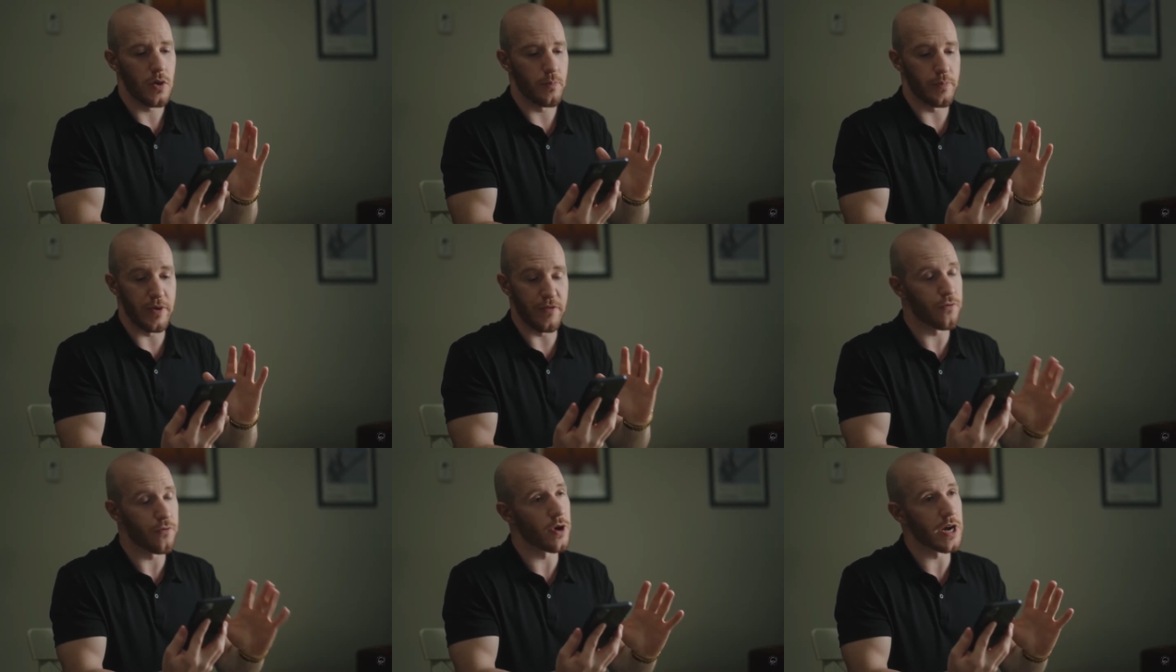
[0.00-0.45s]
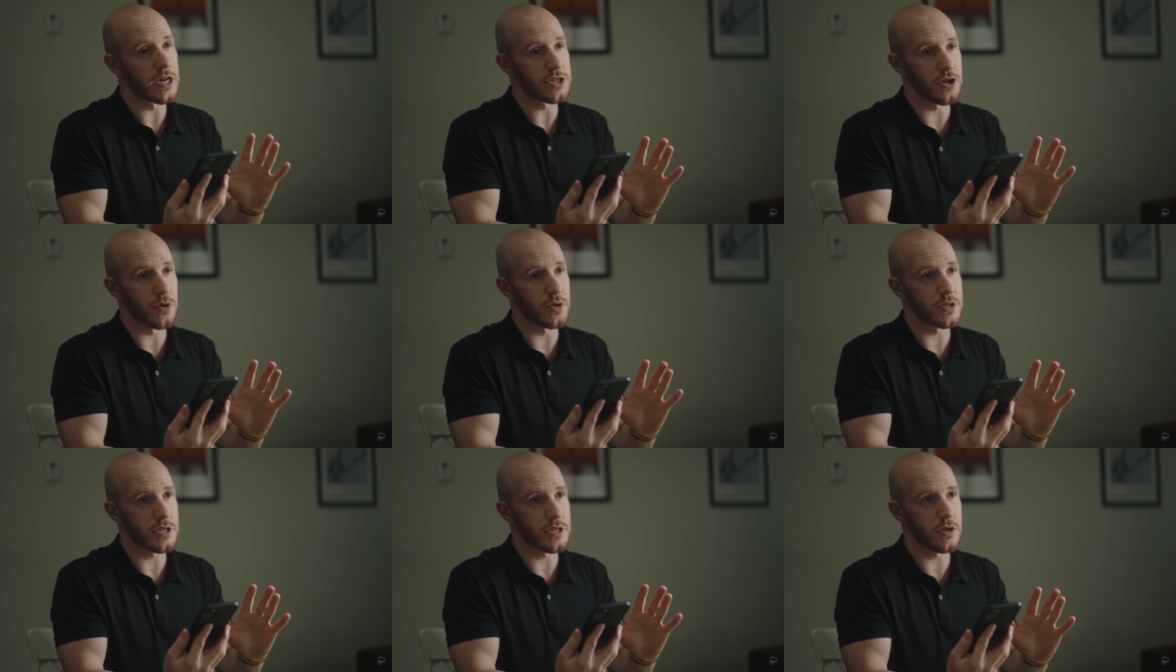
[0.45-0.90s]
before I
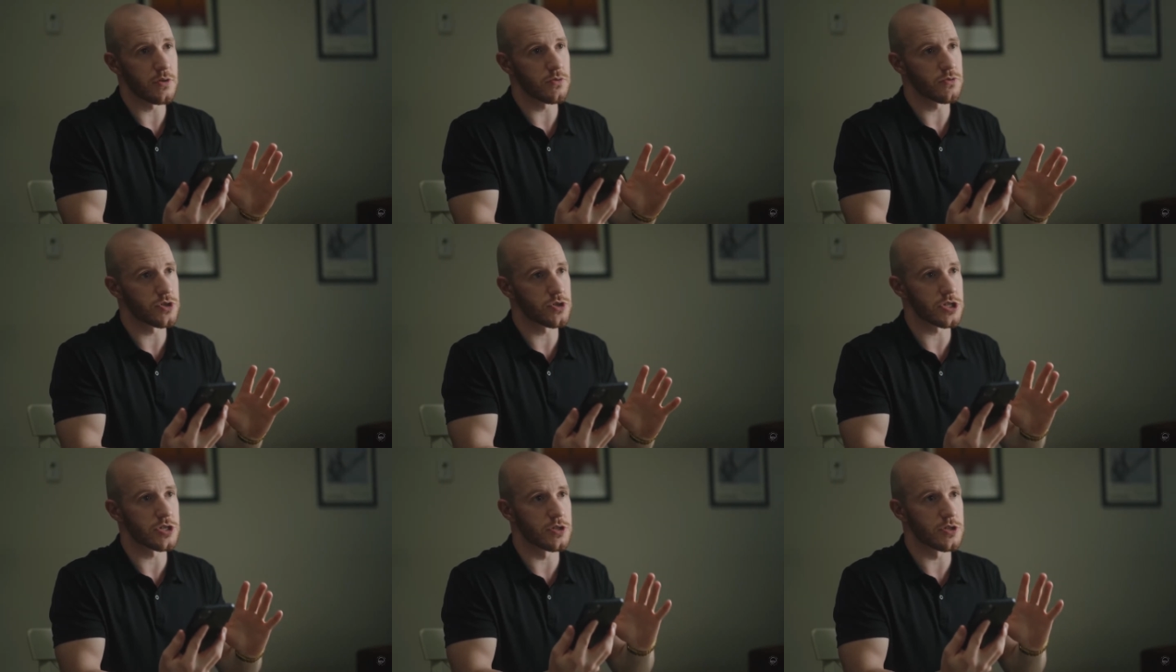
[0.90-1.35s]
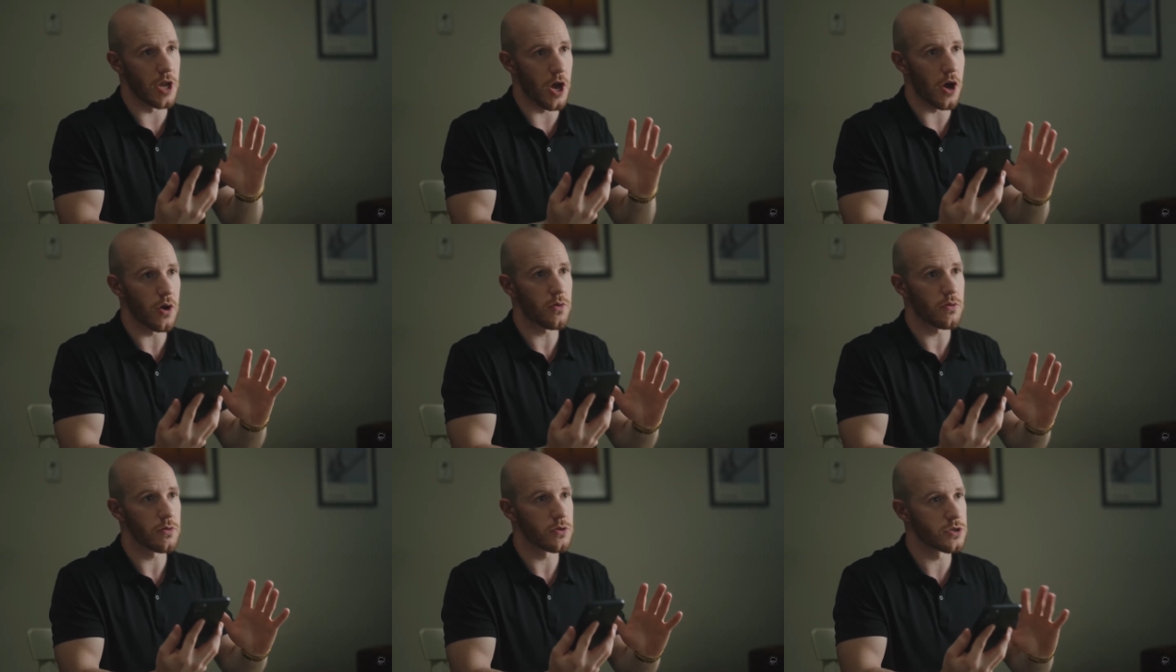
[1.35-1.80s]
show it to you, just
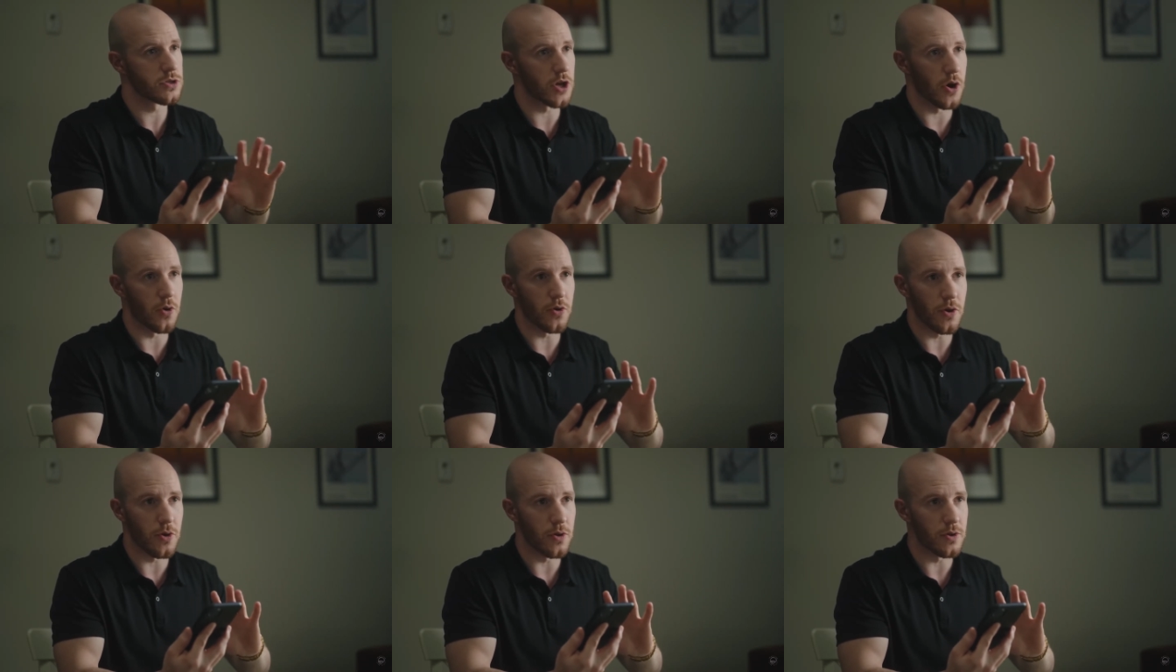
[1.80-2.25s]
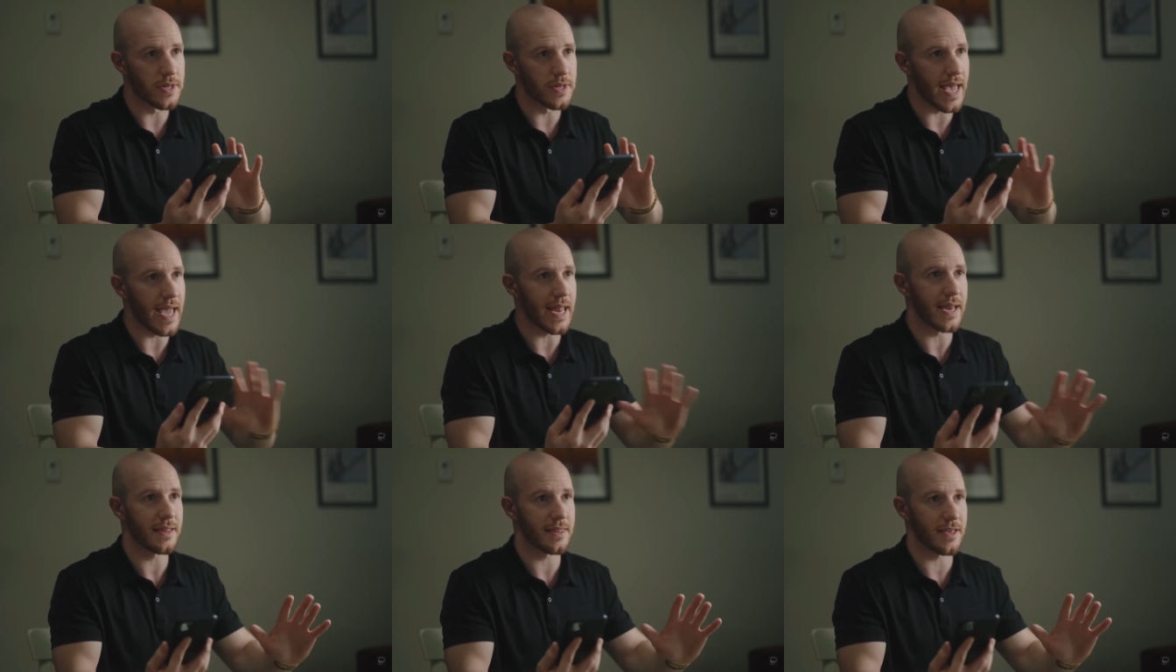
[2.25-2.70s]
know, don't hold
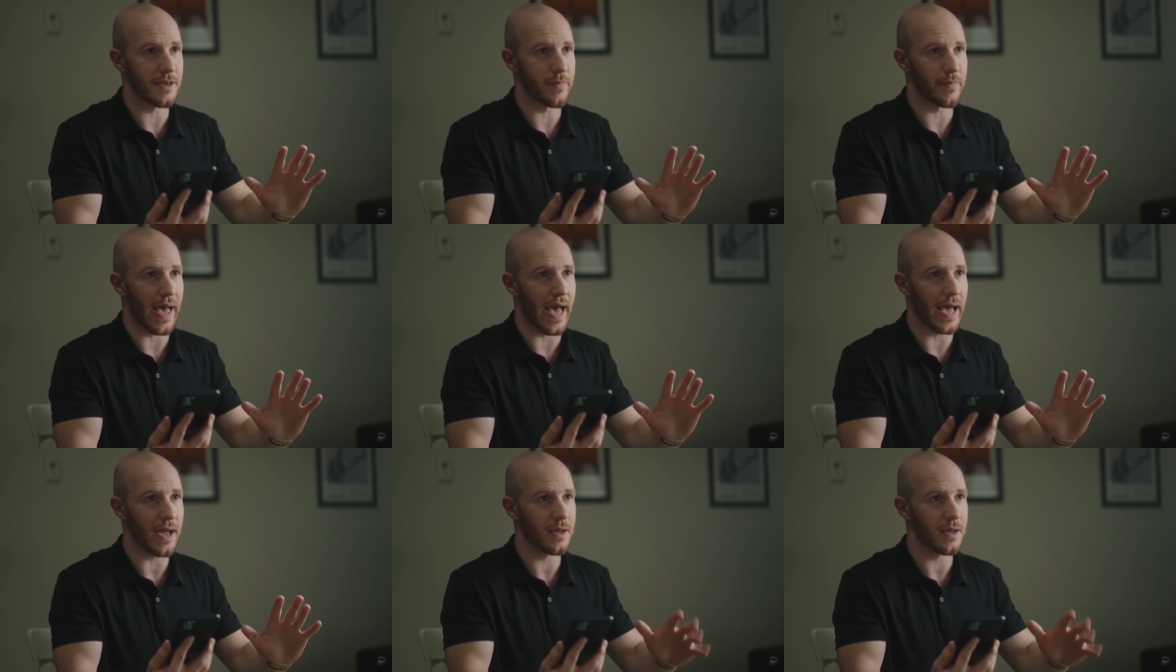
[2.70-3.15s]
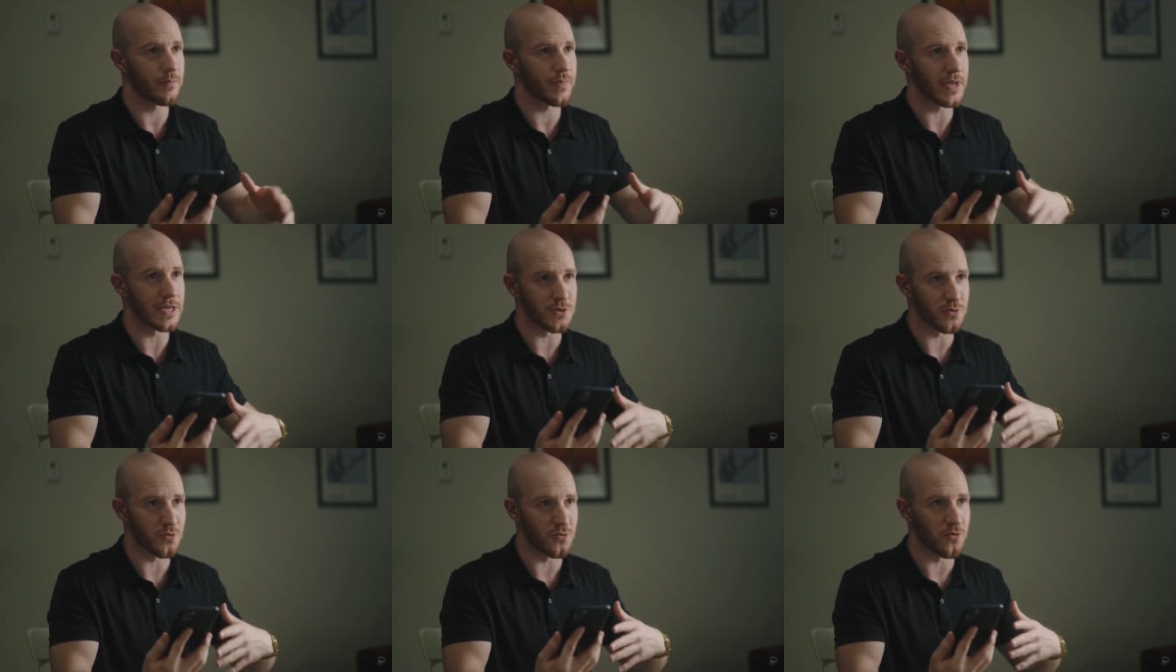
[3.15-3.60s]
anything back. Be
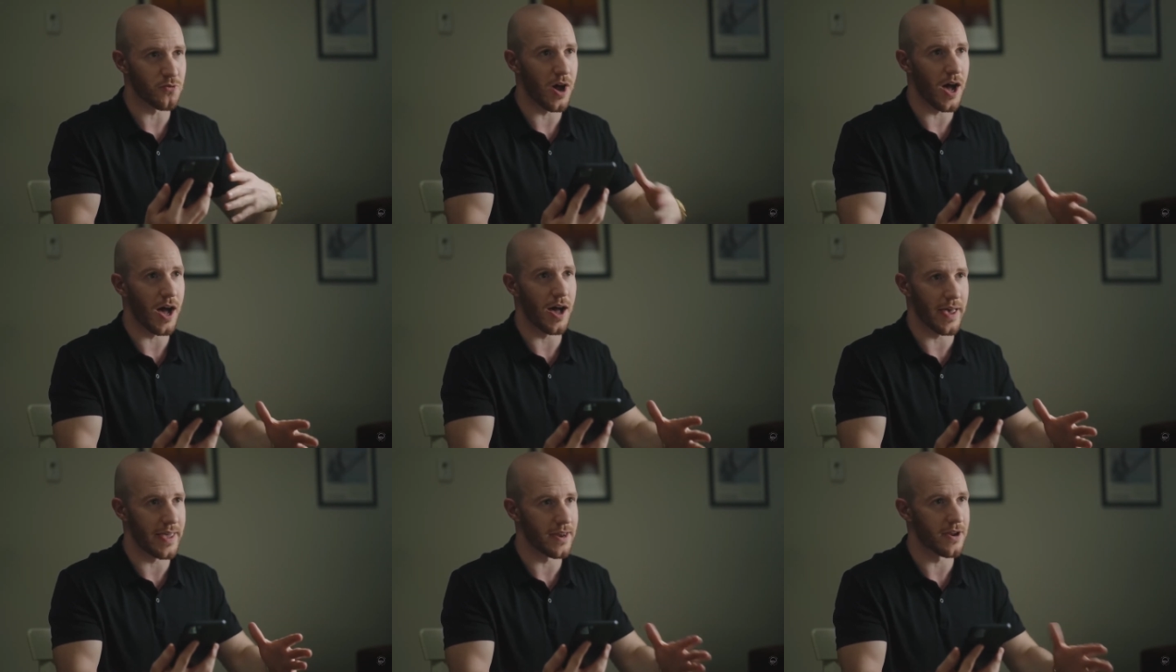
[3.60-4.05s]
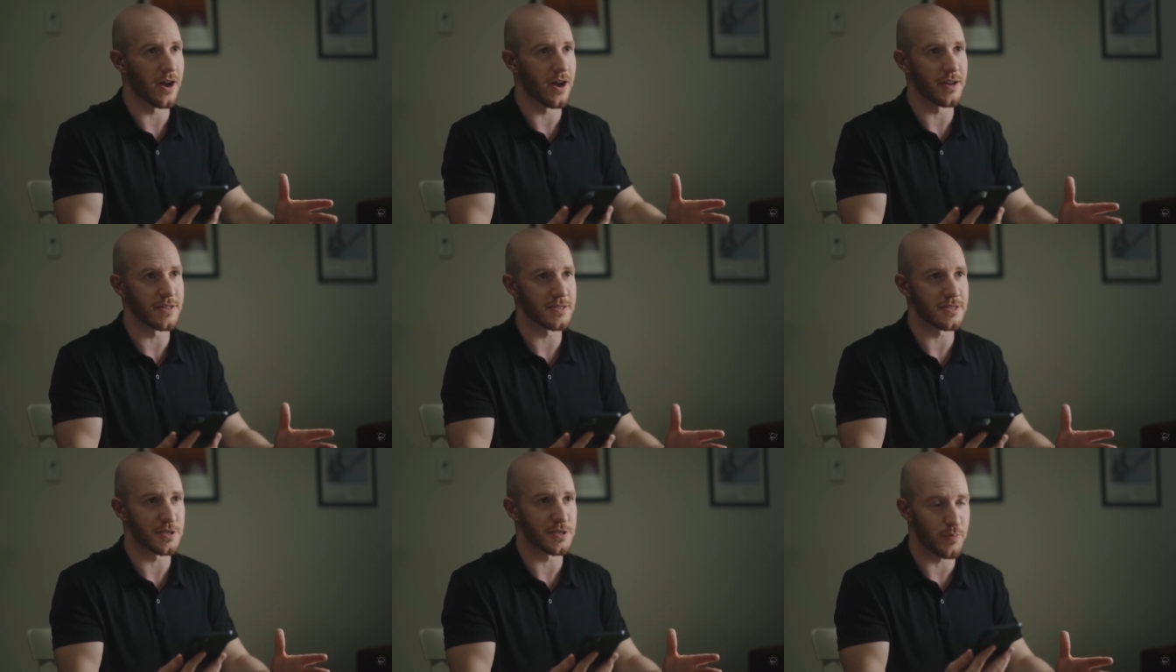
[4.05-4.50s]
as raw and
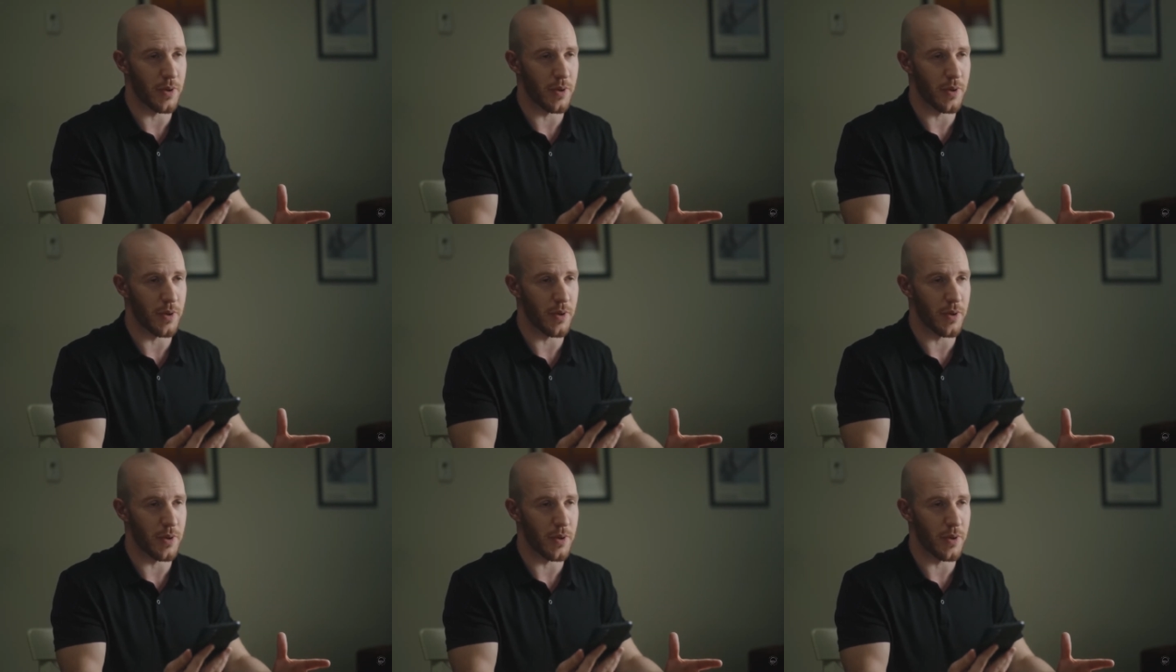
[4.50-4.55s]
honest as